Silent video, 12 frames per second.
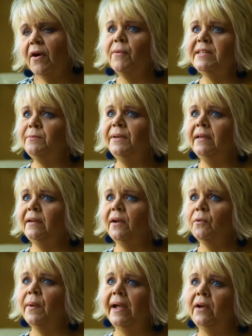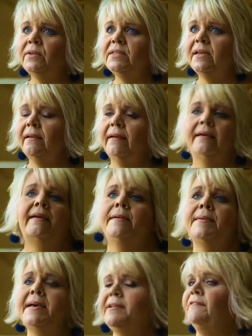they've always been around
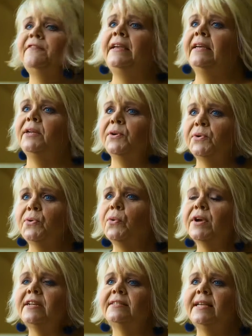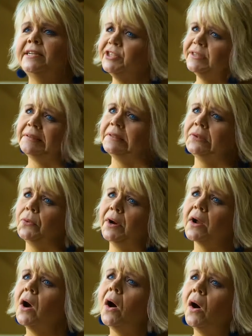a, an event or an organization
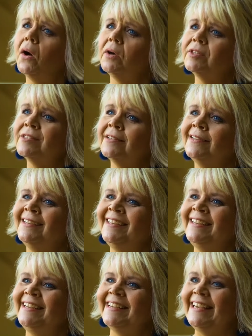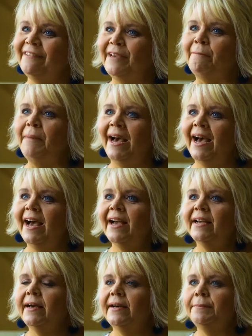or a cause, giving
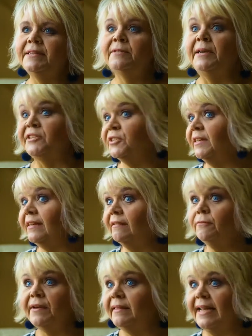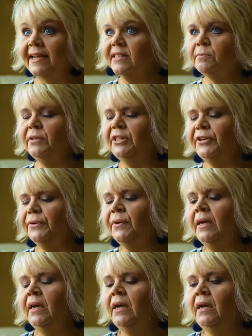back, um, especially with Dance Blue.